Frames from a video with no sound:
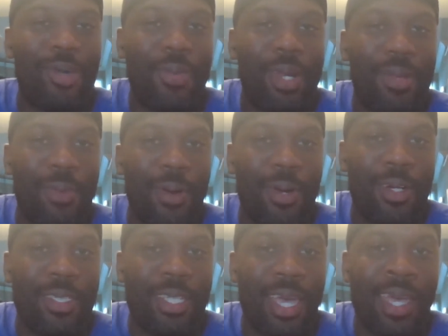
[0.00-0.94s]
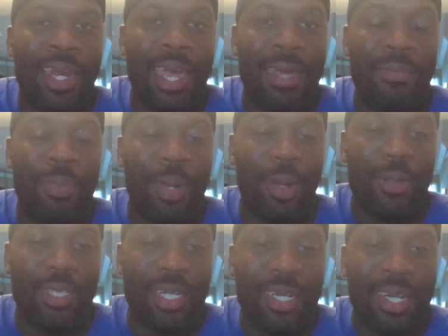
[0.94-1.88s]
so many murders in a
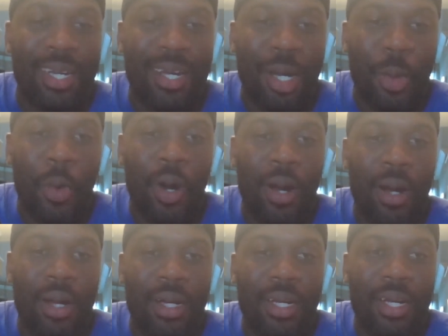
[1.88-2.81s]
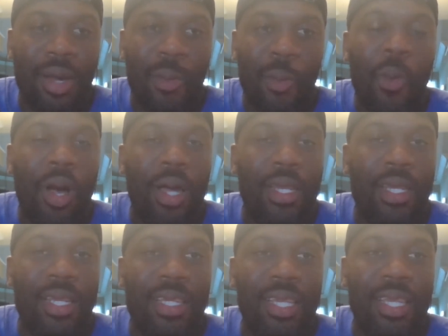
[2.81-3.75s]
building where
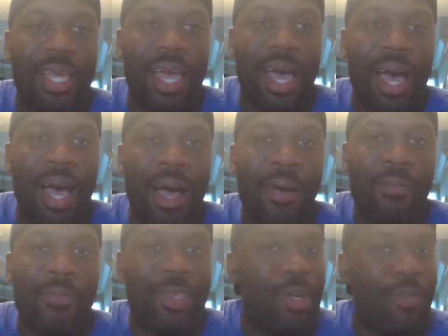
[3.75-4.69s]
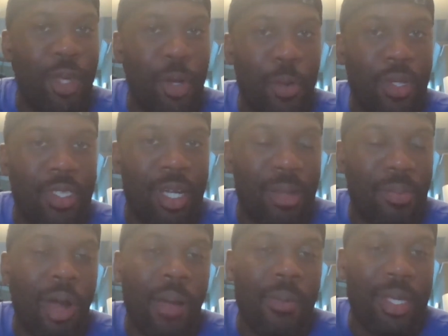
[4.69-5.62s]
one the viewers
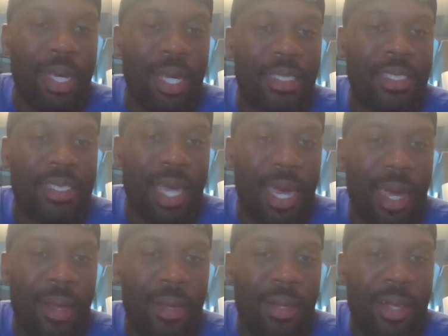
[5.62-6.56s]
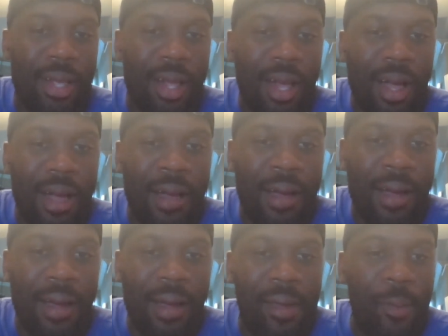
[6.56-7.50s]
could probably get stale
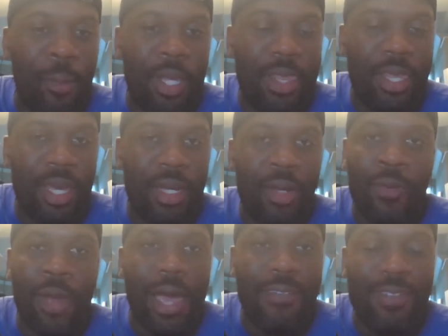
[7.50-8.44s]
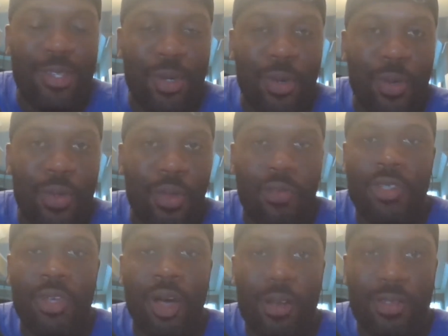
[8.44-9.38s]
with it. You've
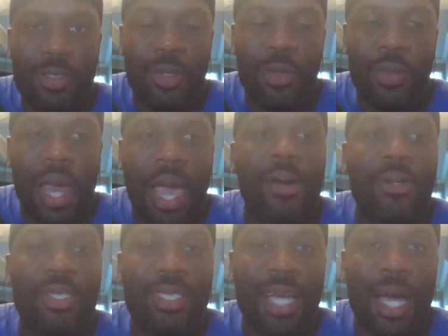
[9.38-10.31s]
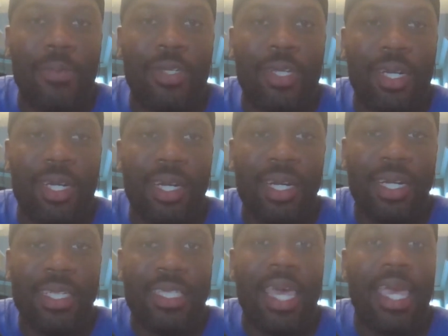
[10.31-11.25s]
solved two. Now it's time to
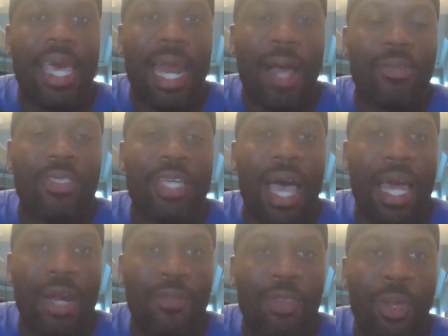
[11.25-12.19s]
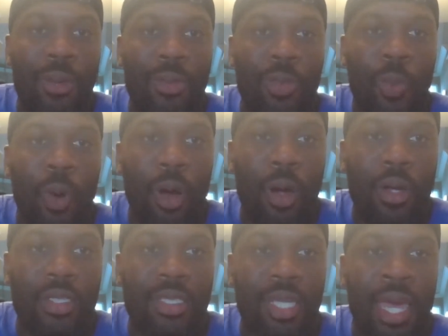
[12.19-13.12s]
take it outside of those
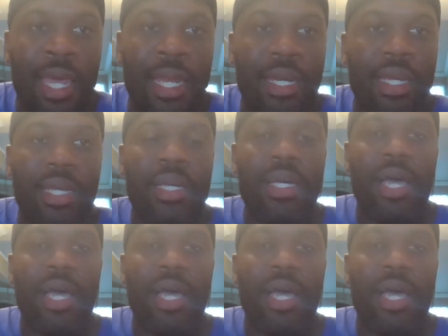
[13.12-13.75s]
walls and